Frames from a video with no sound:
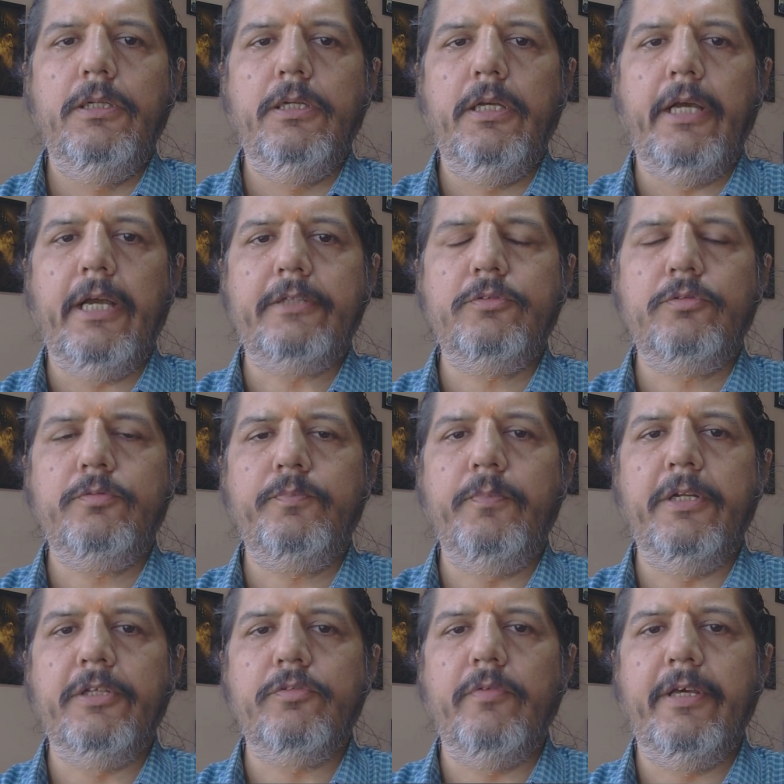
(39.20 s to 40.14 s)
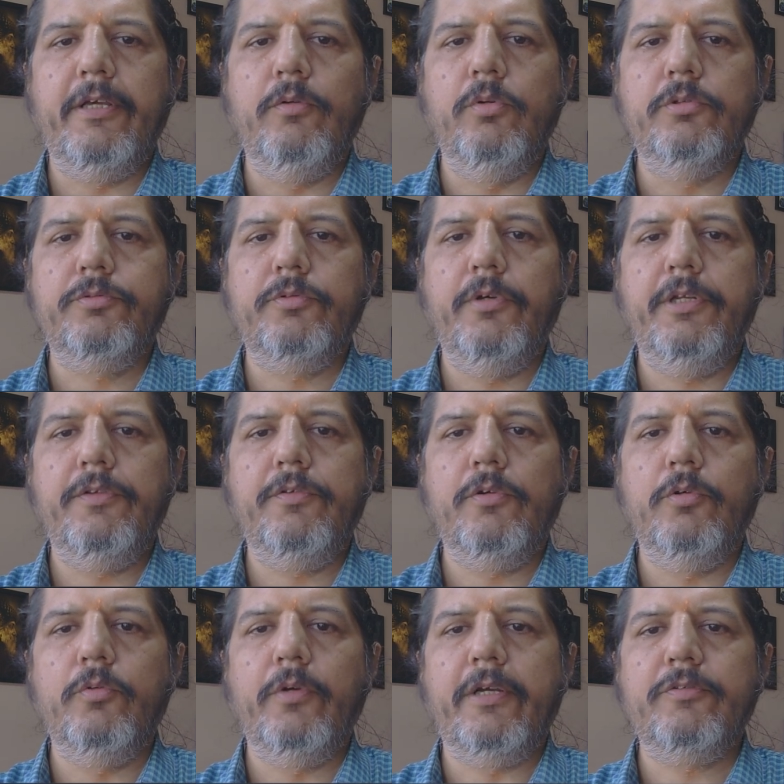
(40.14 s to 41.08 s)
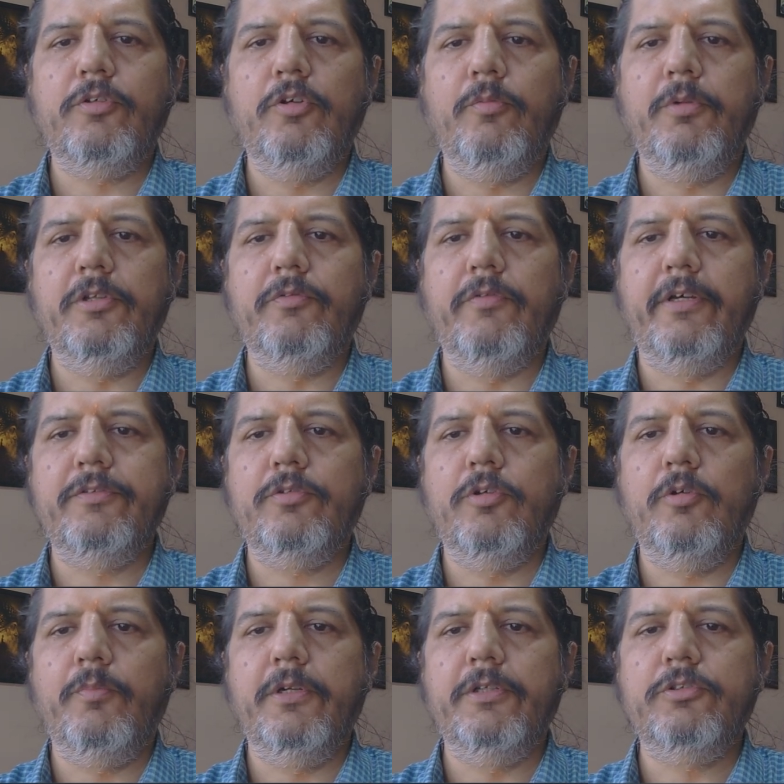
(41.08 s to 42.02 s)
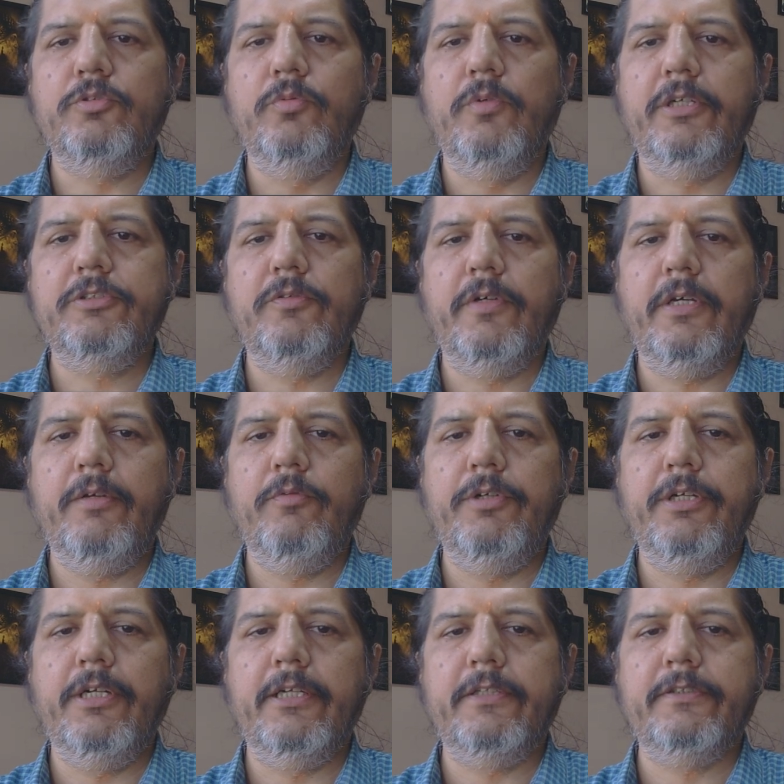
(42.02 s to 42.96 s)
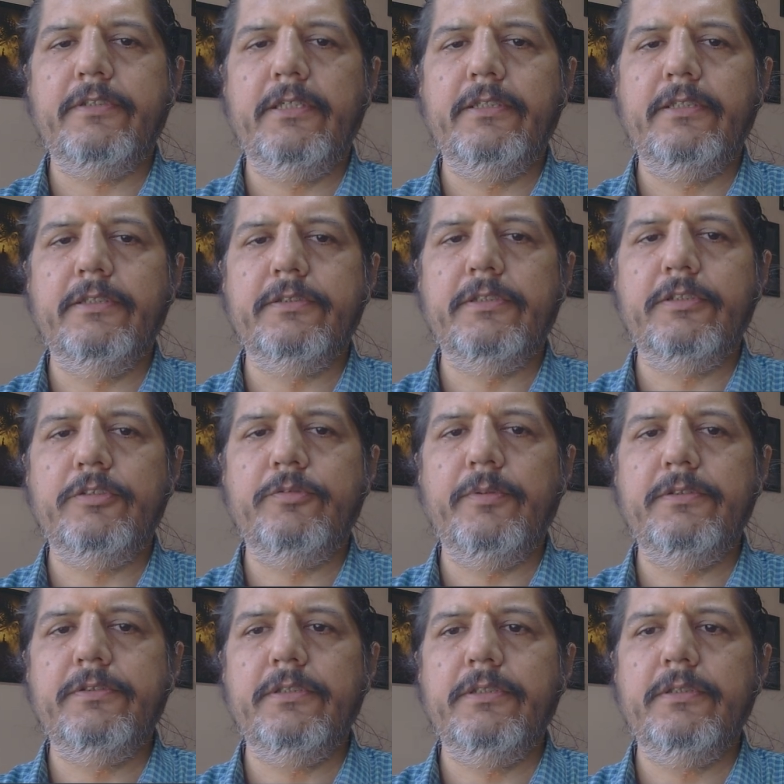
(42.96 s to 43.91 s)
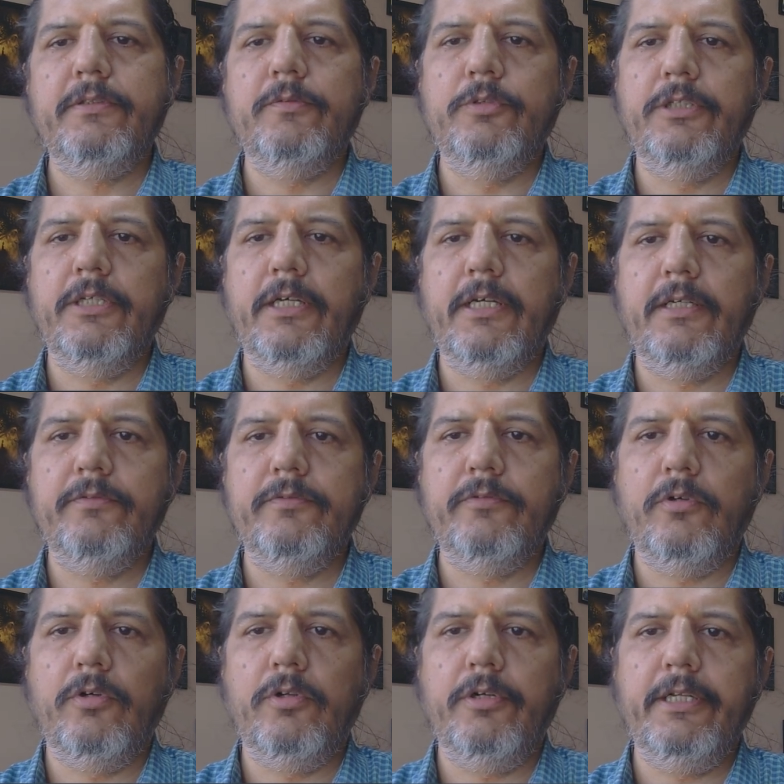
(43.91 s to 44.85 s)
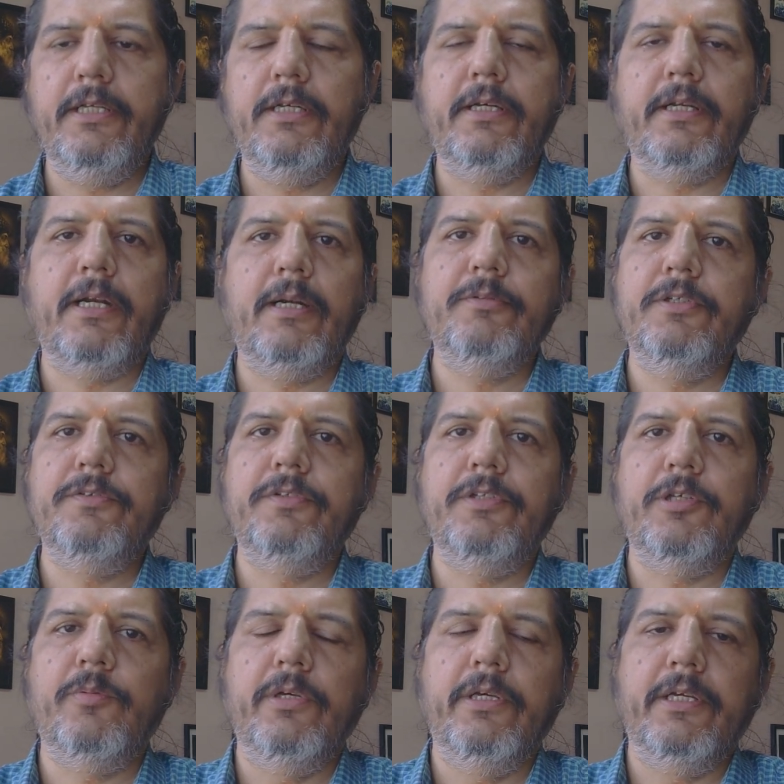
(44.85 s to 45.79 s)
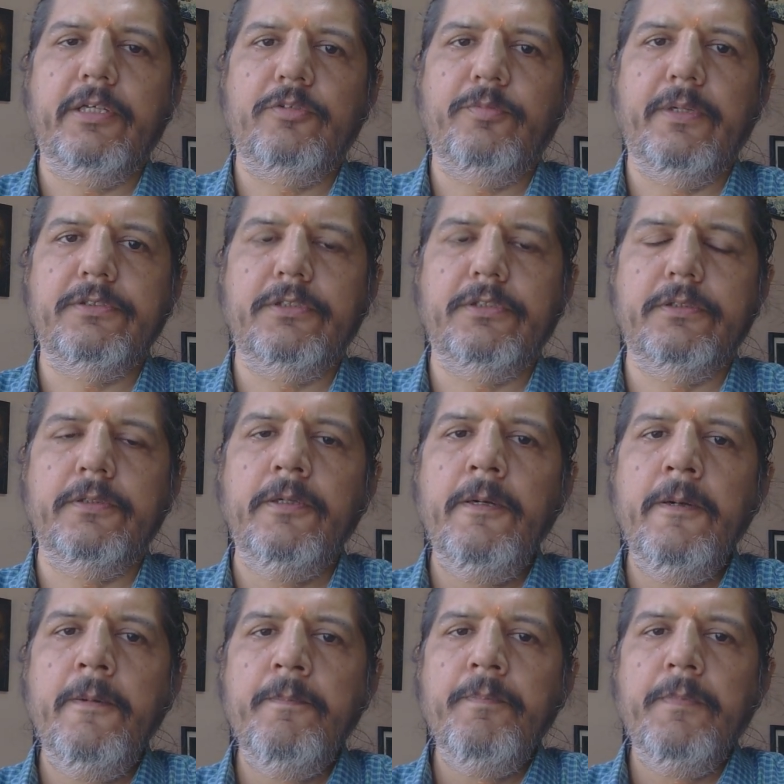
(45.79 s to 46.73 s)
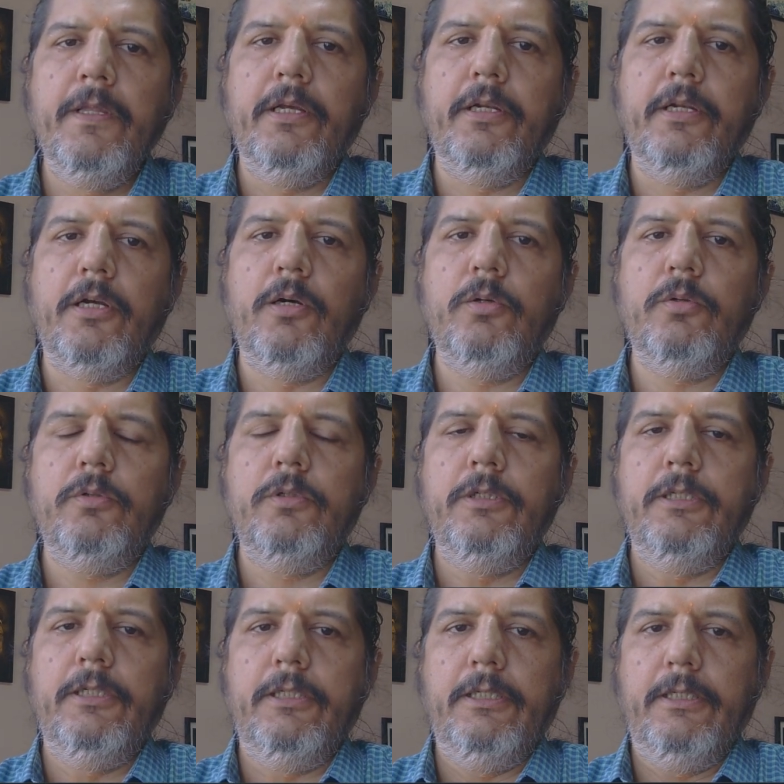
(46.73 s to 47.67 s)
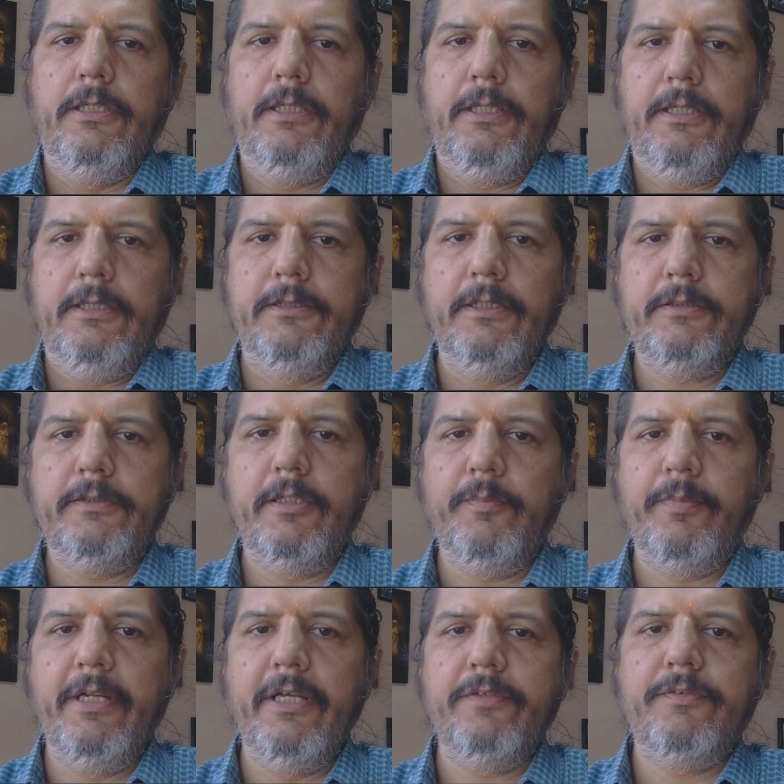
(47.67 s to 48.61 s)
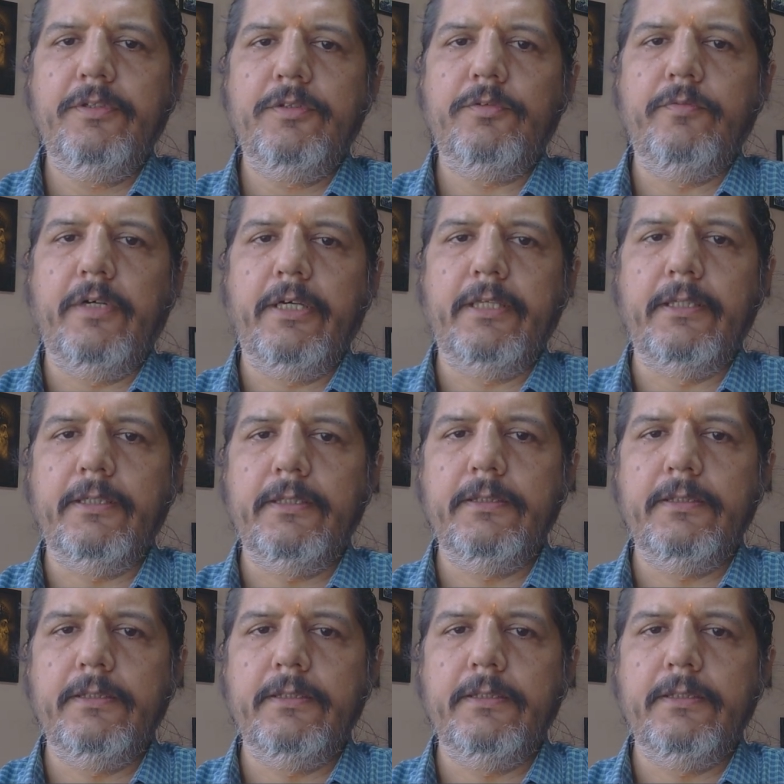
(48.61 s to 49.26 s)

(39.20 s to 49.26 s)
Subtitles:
x plus y whole square is equal to x square plus y square plus 2xy. We understand this expansion. We have already crammed this expansion. Now just replace this y